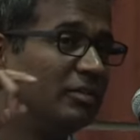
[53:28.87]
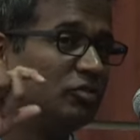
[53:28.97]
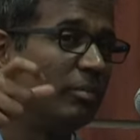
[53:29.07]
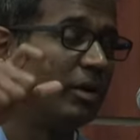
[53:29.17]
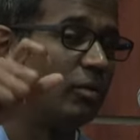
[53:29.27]

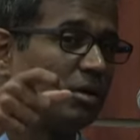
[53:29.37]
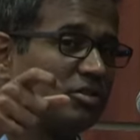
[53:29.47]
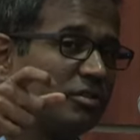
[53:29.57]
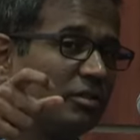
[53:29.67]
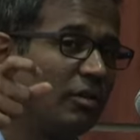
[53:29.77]
So my
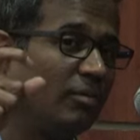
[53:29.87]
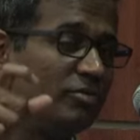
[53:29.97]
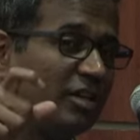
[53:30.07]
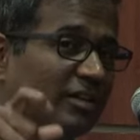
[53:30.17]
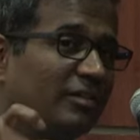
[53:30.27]
question
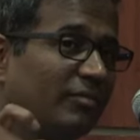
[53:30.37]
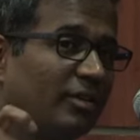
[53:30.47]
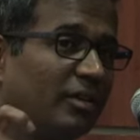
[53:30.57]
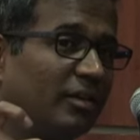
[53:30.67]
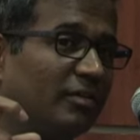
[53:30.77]

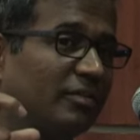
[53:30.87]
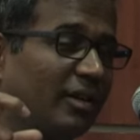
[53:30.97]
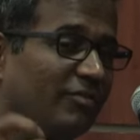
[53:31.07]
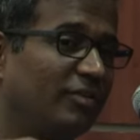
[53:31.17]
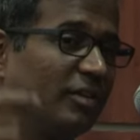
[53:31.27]
objectively is,
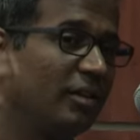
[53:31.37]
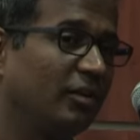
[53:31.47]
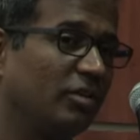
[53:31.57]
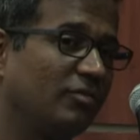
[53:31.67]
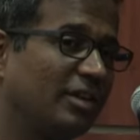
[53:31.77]
I feel
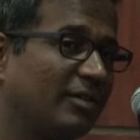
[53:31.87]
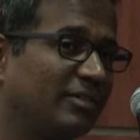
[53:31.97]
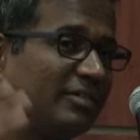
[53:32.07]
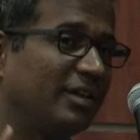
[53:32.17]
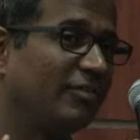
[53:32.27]
like you have to have
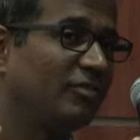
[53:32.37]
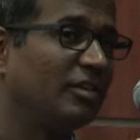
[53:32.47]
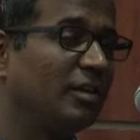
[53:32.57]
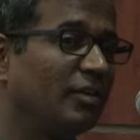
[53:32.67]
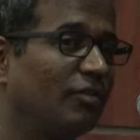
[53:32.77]
a
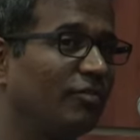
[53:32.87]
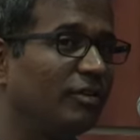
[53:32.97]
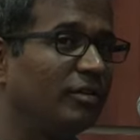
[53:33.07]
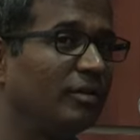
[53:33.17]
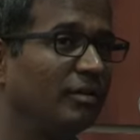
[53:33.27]
safety net of
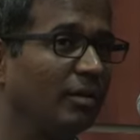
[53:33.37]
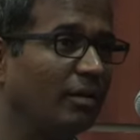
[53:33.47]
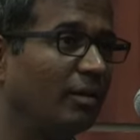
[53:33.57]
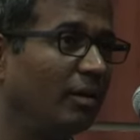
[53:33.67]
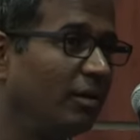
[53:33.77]
an
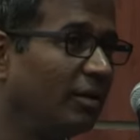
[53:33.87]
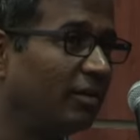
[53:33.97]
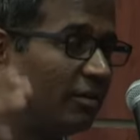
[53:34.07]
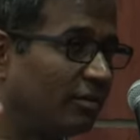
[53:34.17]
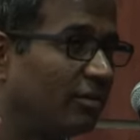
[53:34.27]
early
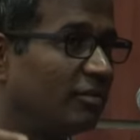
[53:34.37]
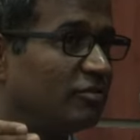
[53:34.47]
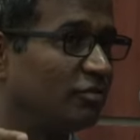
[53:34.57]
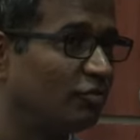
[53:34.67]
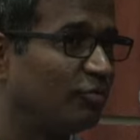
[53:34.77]

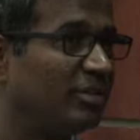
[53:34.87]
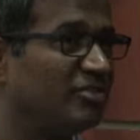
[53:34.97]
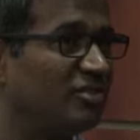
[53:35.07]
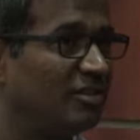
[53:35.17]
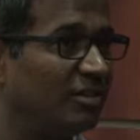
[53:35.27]
recognition of
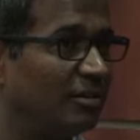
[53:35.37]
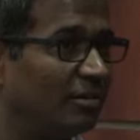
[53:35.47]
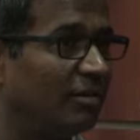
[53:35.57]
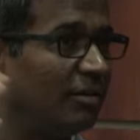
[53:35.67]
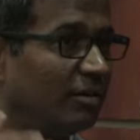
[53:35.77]
PGD and
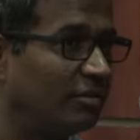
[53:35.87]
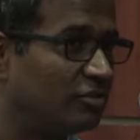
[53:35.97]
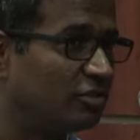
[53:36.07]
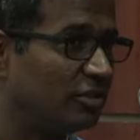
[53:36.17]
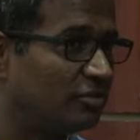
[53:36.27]
early
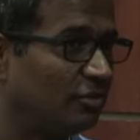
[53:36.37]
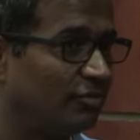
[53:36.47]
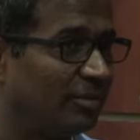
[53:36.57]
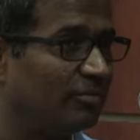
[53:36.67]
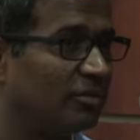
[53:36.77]
initiation
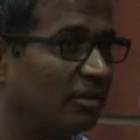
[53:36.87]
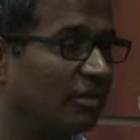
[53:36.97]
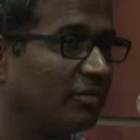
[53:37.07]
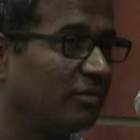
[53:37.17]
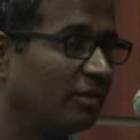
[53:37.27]
of
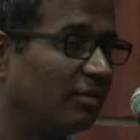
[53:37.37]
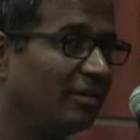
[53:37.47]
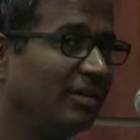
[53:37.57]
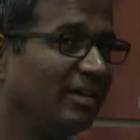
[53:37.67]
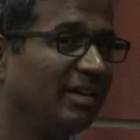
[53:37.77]
MCS. And,
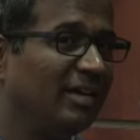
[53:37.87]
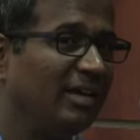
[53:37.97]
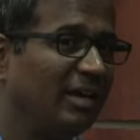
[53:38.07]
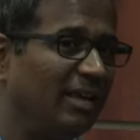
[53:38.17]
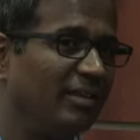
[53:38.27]

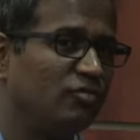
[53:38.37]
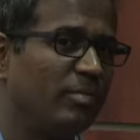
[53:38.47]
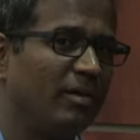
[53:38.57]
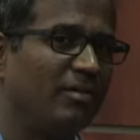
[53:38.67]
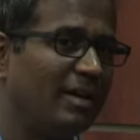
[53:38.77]
and it's
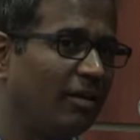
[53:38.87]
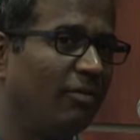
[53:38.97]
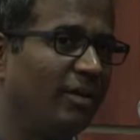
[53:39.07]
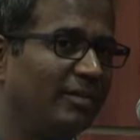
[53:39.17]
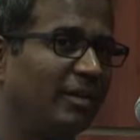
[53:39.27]
better now
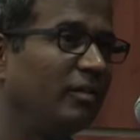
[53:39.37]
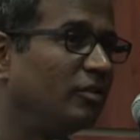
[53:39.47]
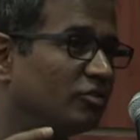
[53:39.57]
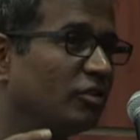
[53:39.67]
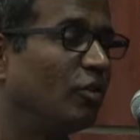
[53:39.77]
than 10
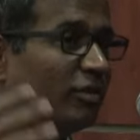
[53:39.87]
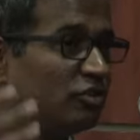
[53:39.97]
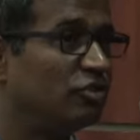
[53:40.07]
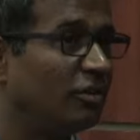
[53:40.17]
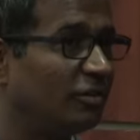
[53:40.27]
years ago
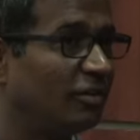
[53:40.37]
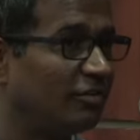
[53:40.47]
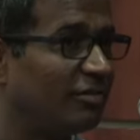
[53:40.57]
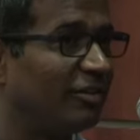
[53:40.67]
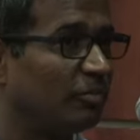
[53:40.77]
in general
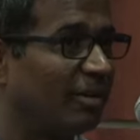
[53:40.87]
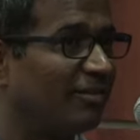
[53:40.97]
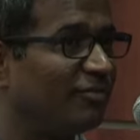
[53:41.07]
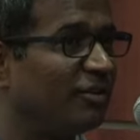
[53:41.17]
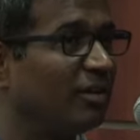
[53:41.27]
in
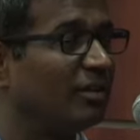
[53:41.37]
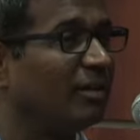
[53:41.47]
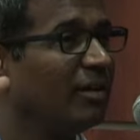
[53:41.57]
transplant field.